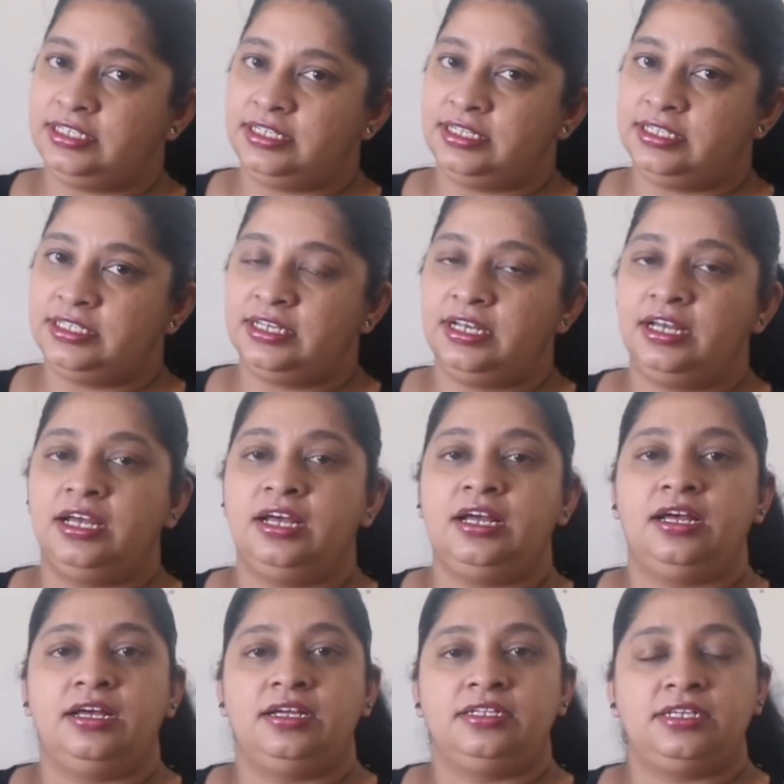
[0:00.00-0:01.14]
is
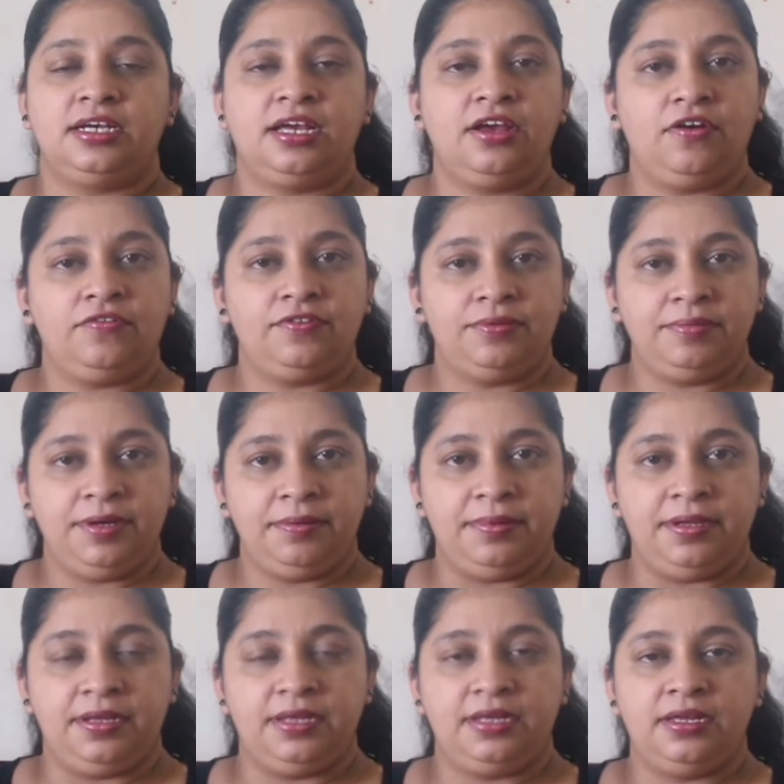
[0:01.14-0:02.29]
sucking of the
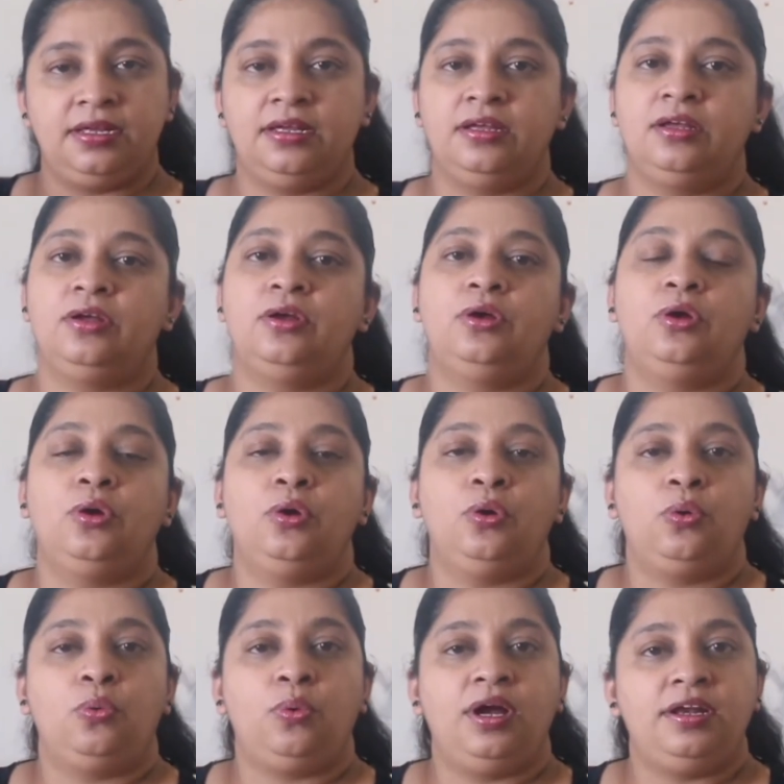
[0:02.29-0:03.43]
baby.
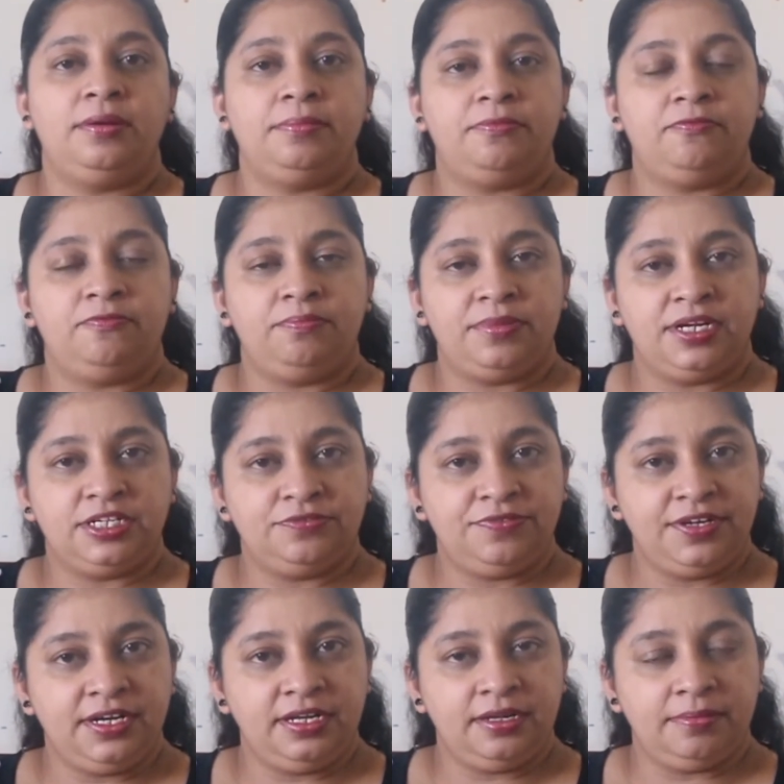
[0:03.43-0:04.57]
While
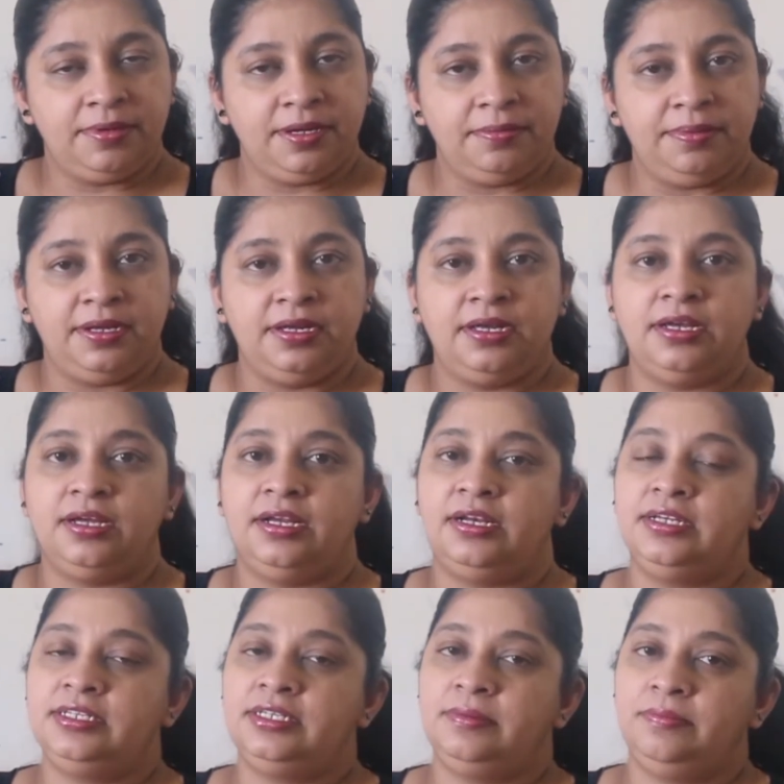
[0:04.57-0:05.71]
breastfeeding the baby, it
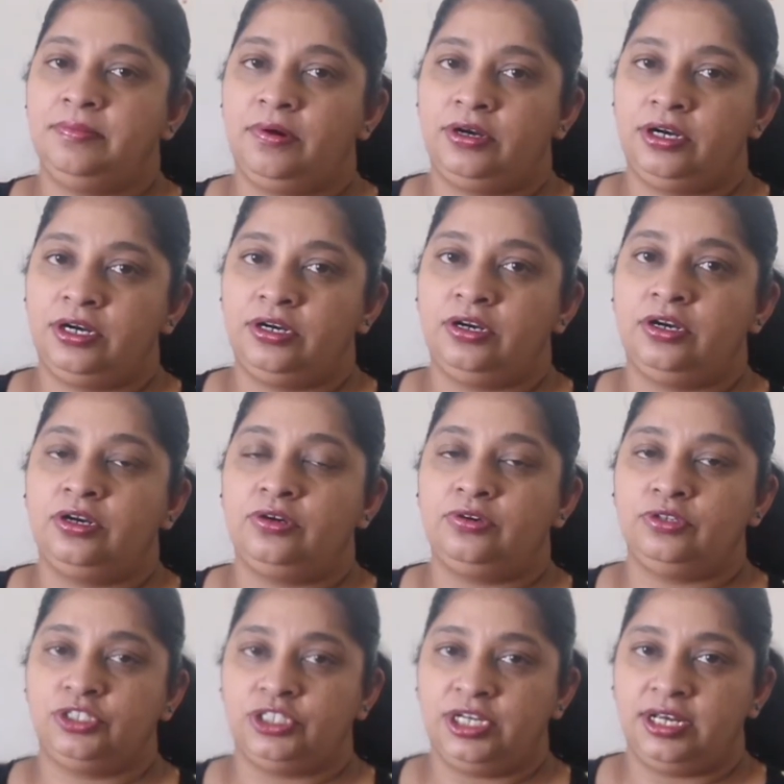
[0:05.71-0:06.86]
is important to
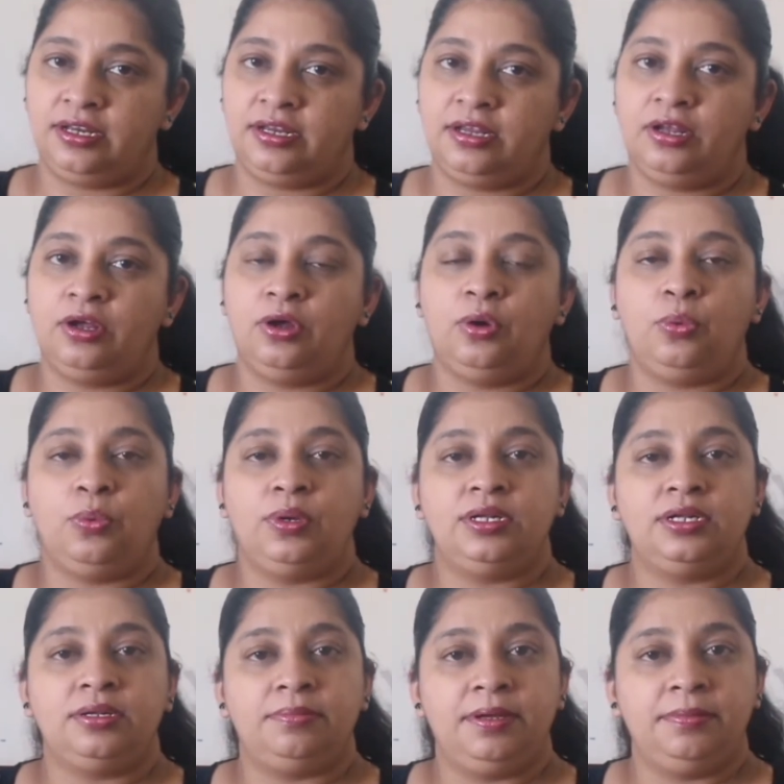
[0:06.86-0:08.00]
check whether
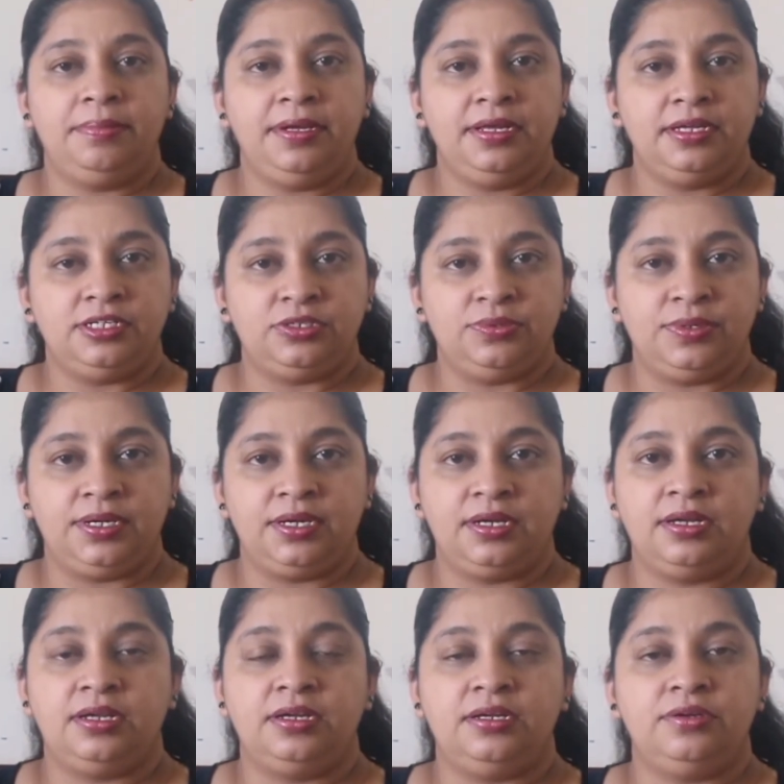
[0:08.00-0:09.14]
the baby is doing
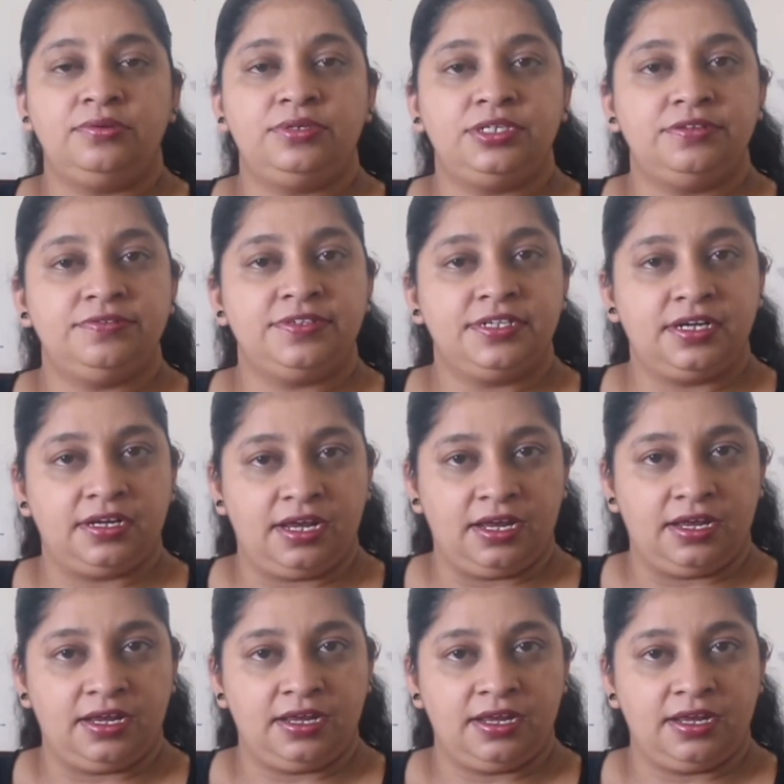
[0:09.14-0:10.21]
nutritive sucking,